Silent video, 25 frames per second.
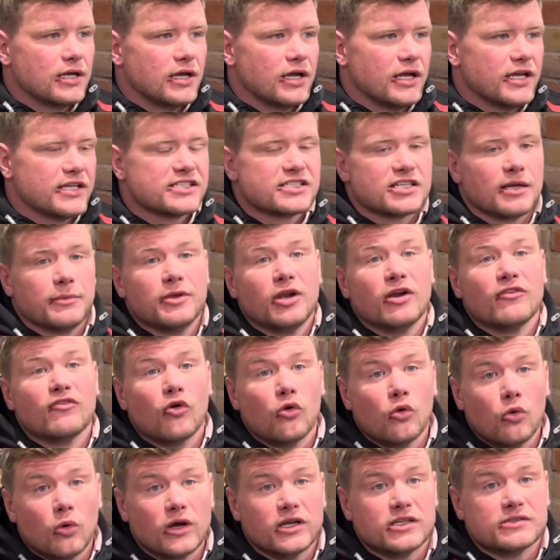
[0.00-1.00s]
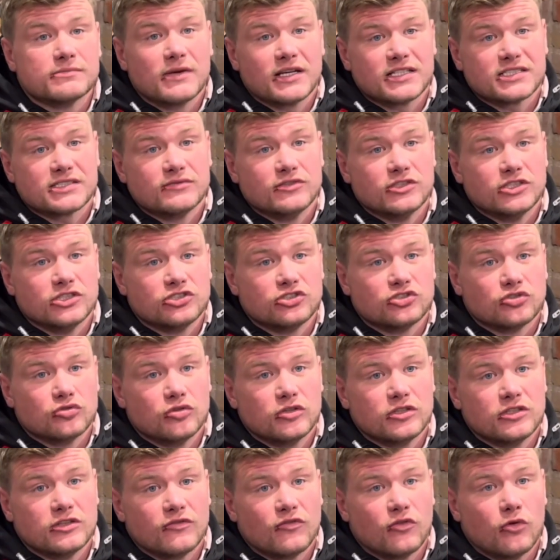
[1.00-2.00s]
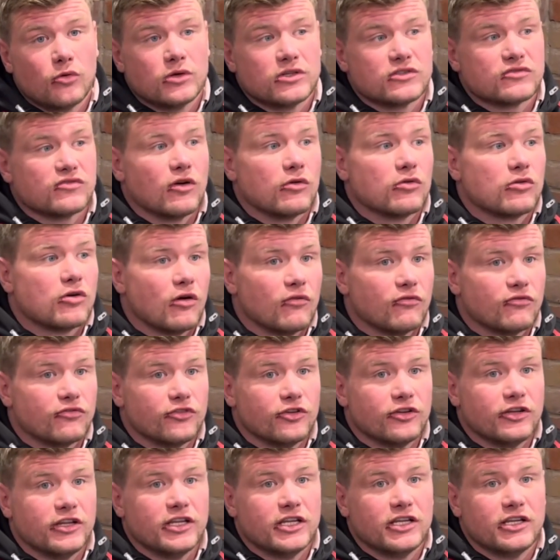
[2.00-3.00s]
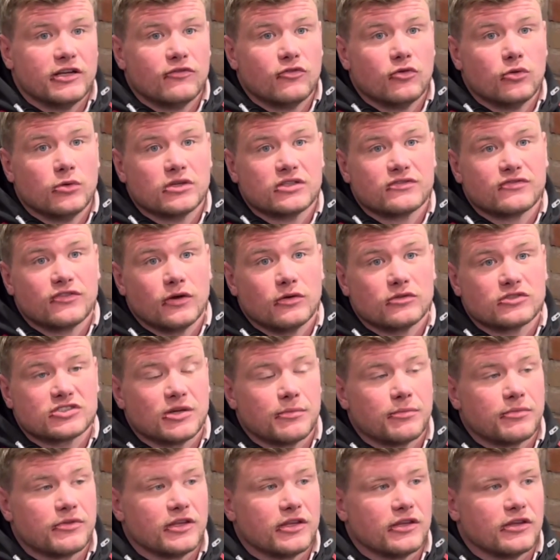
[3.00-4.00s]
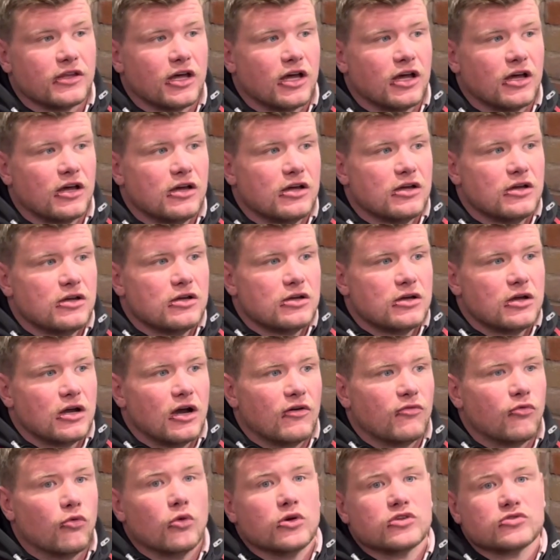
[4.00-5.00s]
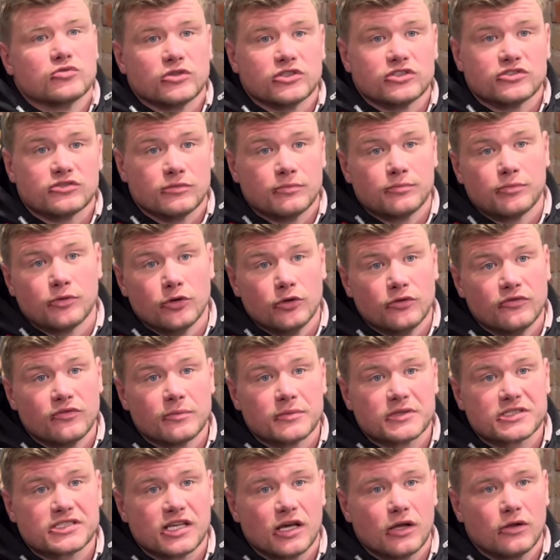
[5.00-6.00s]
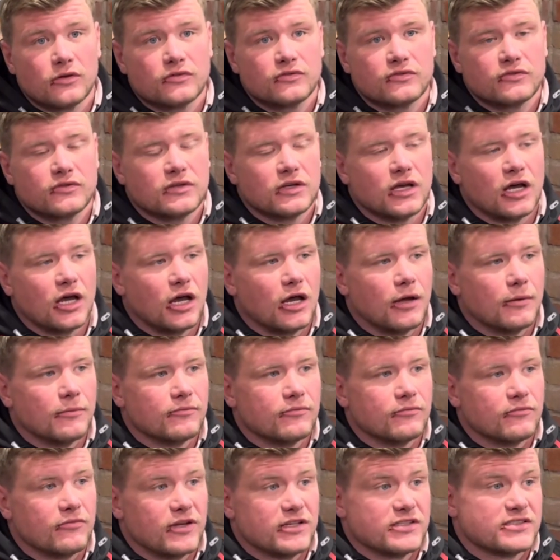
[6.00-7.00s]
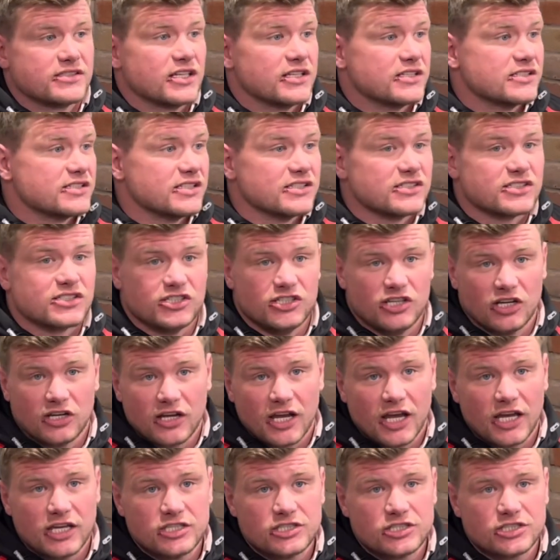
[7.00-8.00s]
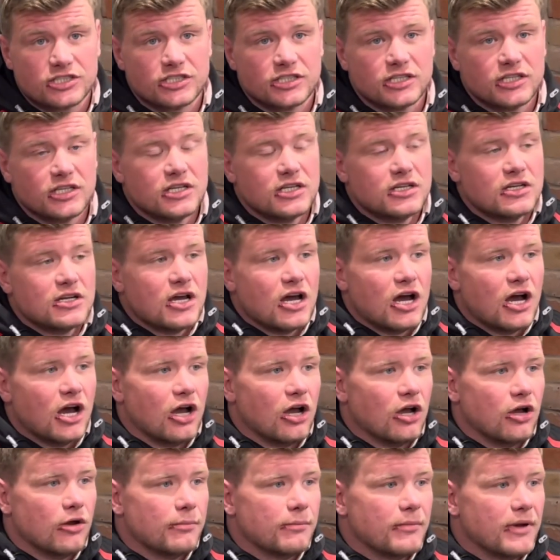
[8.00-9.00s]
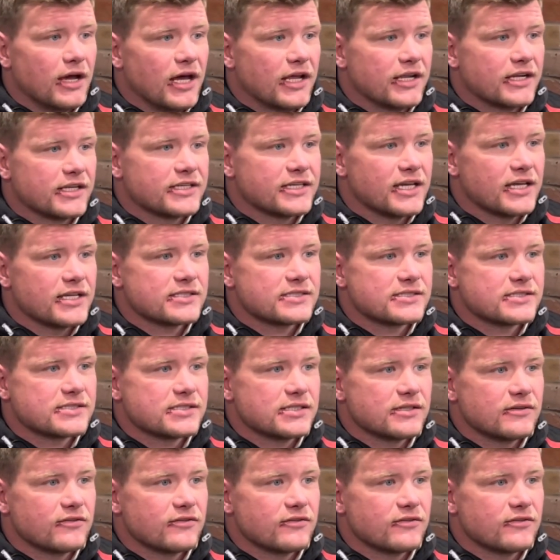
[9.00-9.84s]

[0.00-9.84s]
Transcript: It's something I've always massively enjoyed. I've always felt confident in. I've always felt something that I've always wanted to improve in myself, as I said, since a young age. And I guess